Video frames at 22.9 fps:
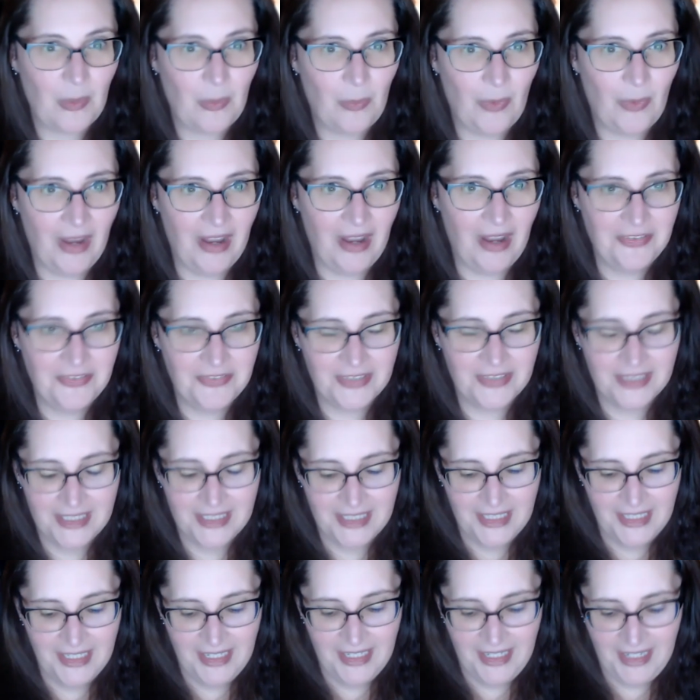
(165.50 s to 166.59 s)
rough.
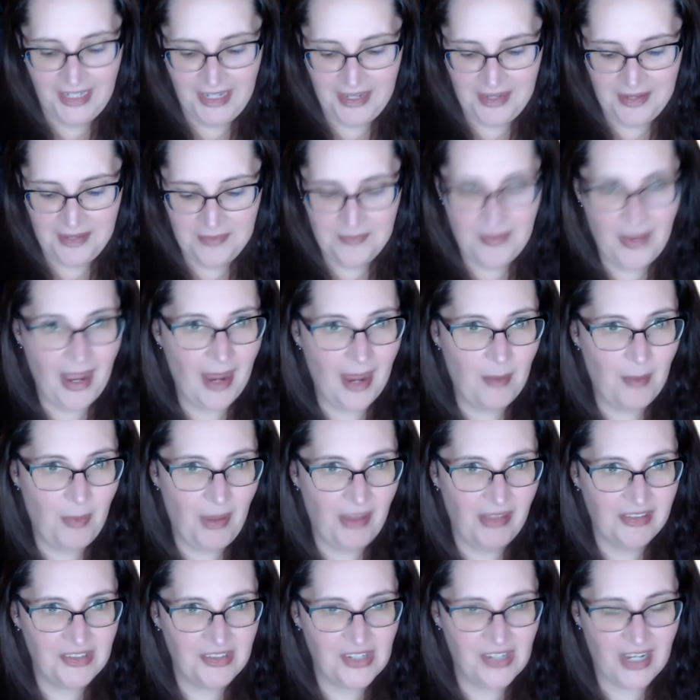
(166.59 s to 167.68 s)
I
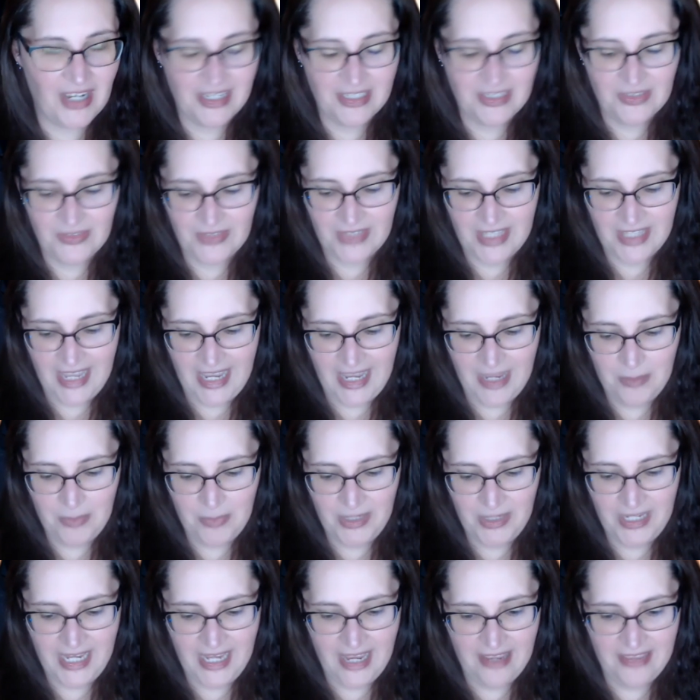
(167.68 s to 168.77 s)
apologize for that.
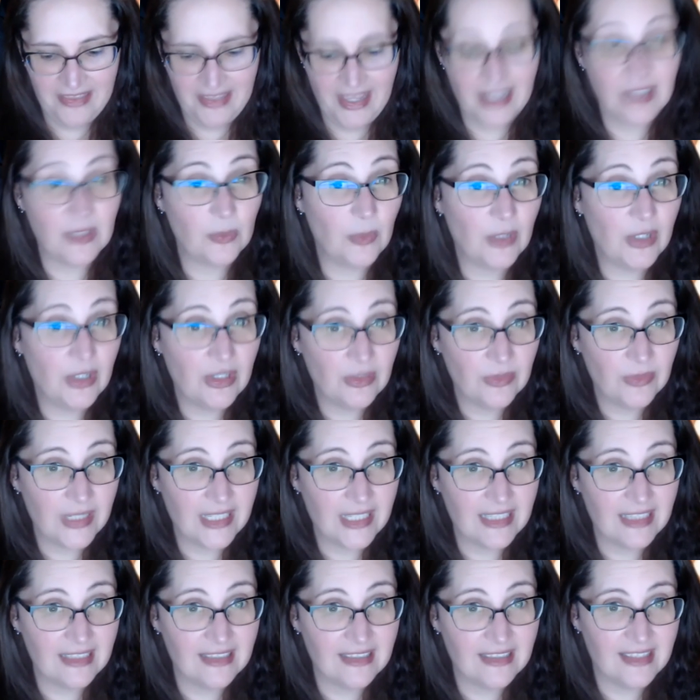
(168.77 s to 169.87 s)
But yeah, that's one of the
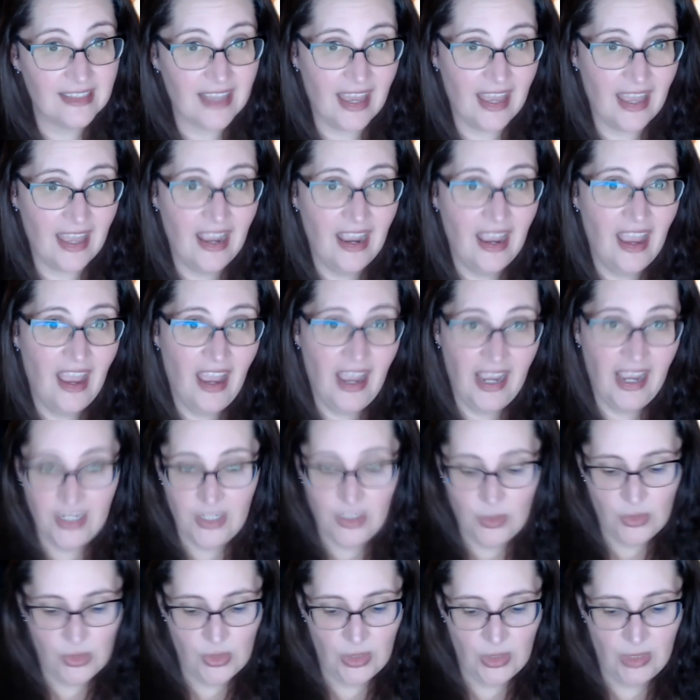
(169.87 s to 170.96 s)
reasons that I
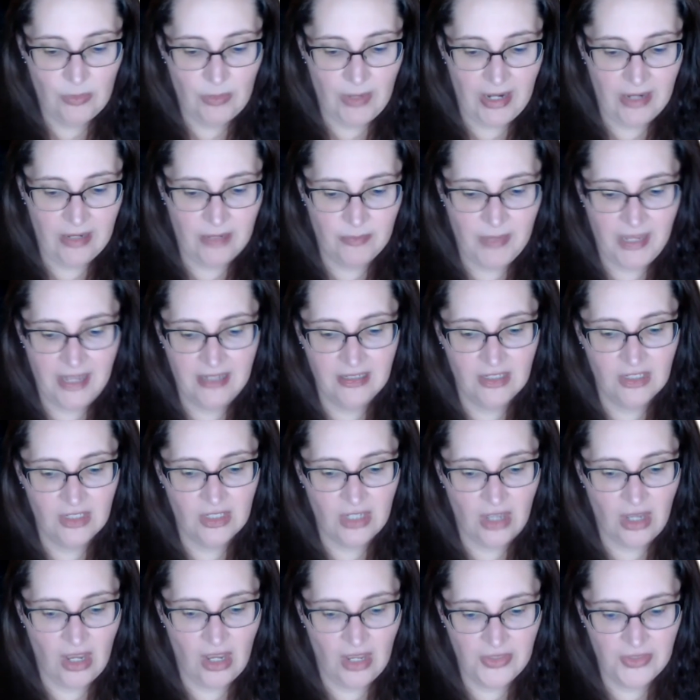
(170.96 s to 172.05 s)
usually recommend
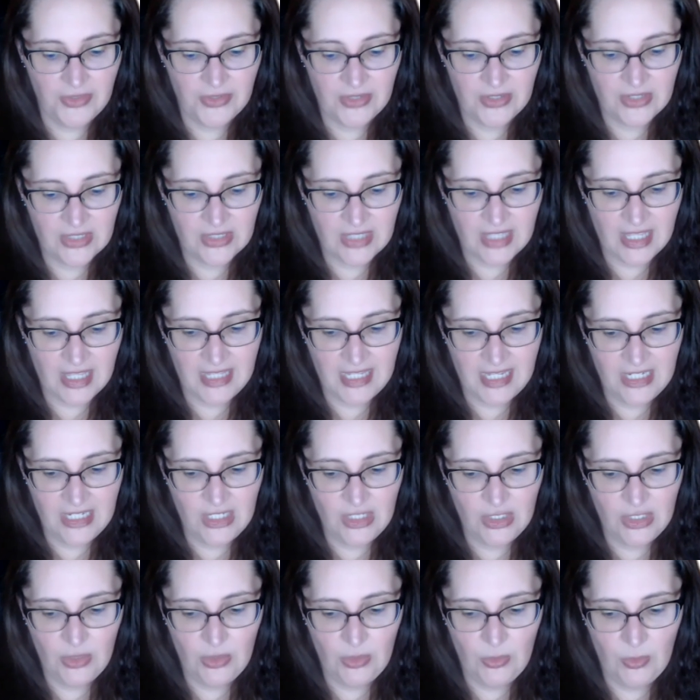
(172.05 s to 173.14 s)
to authors that they
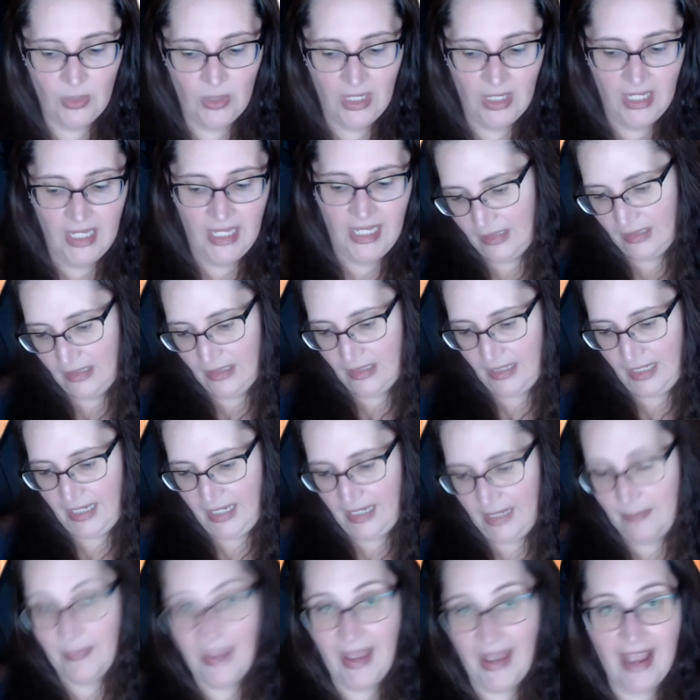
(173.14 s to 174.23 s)
do
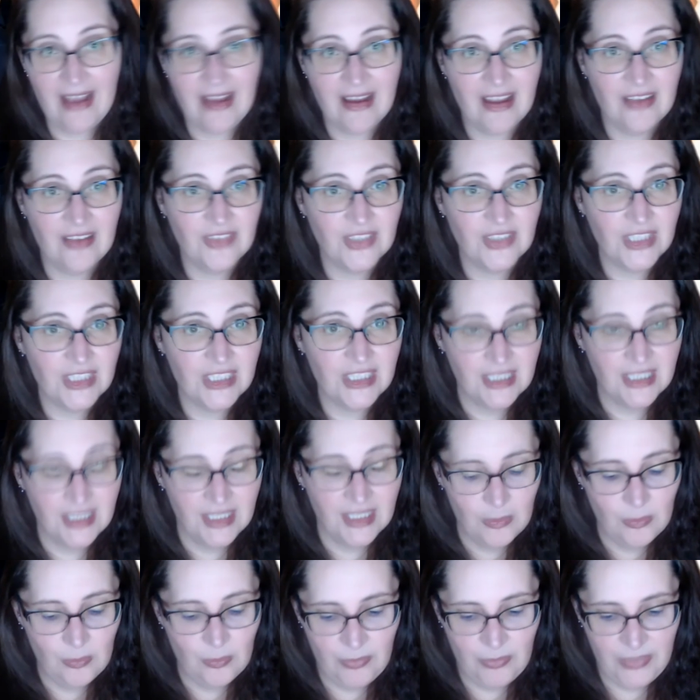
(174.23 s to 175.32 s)
a matte cover
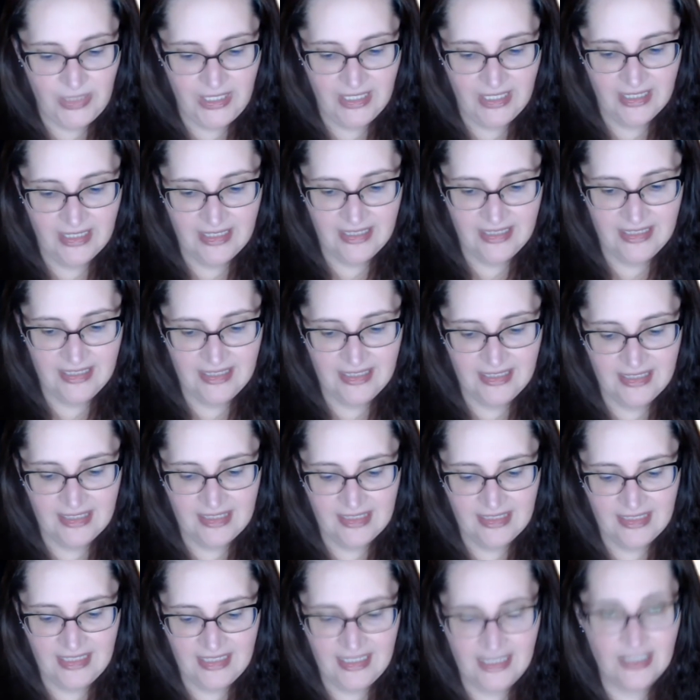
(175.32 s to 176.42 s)
because
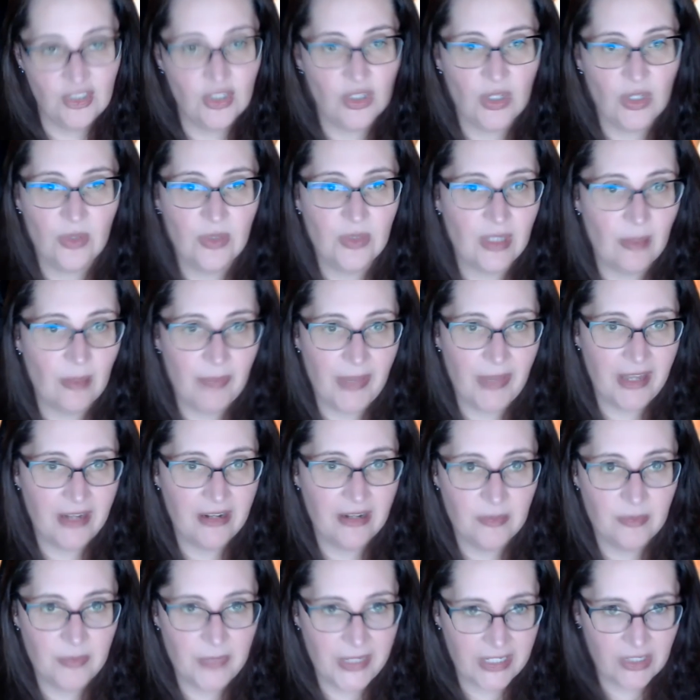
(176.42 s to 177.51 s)
it shows up
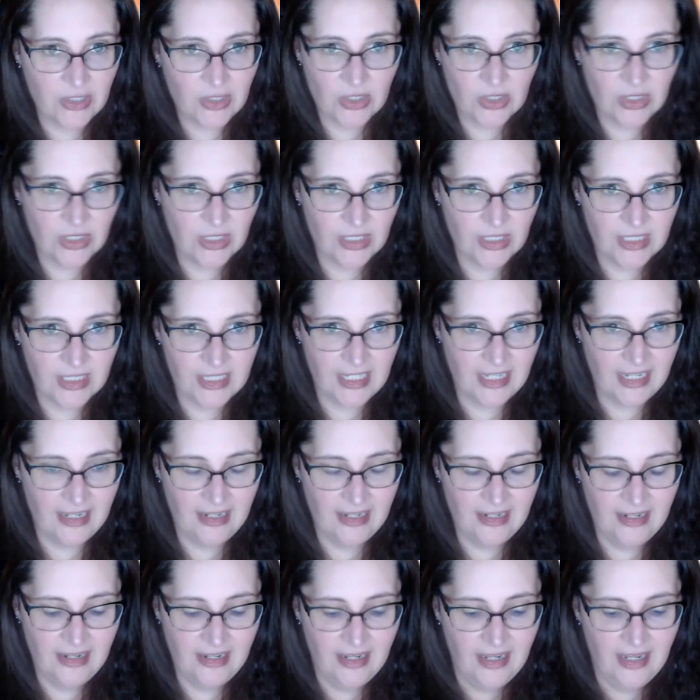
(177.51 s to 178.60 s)
better in pictures
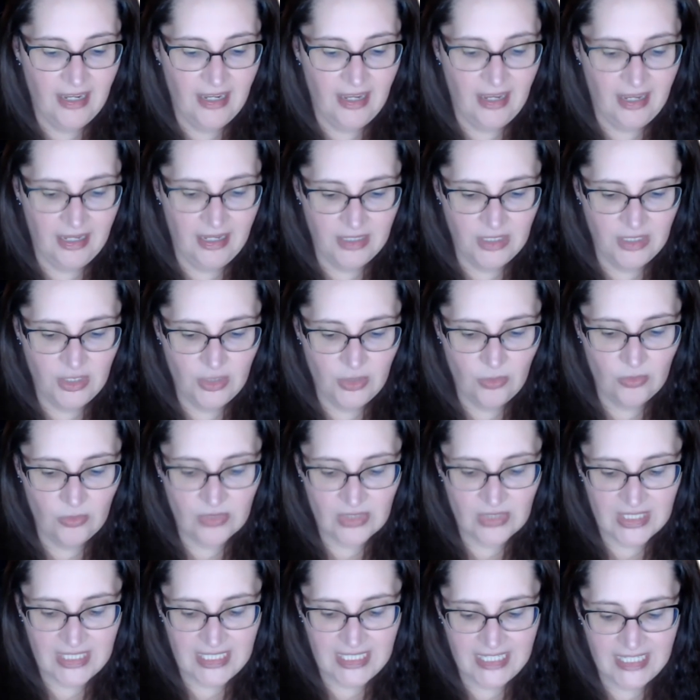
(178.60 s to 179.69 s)
and you don't
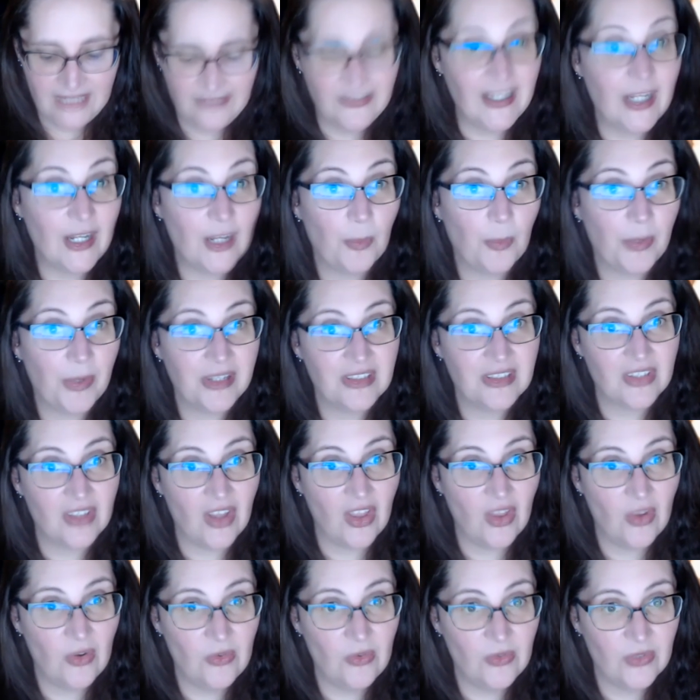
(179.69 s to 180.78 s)
see fingerprints
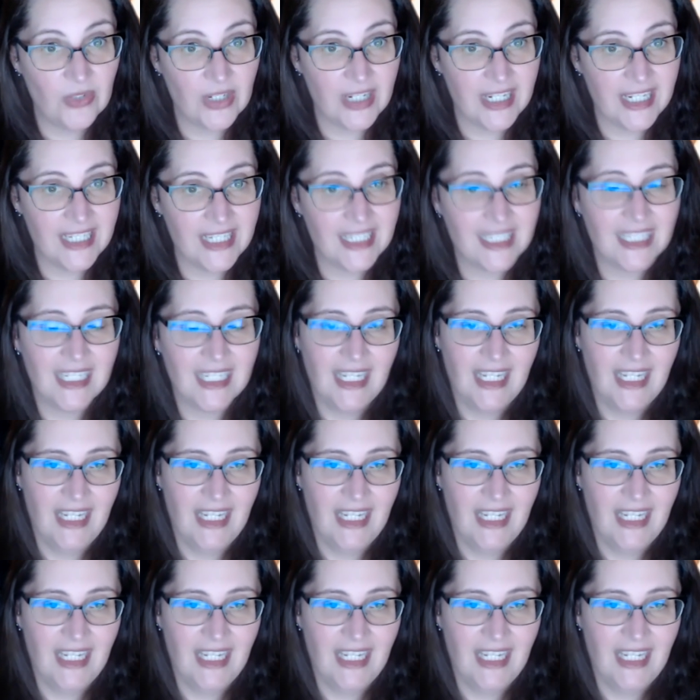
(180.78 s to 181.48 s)
all over it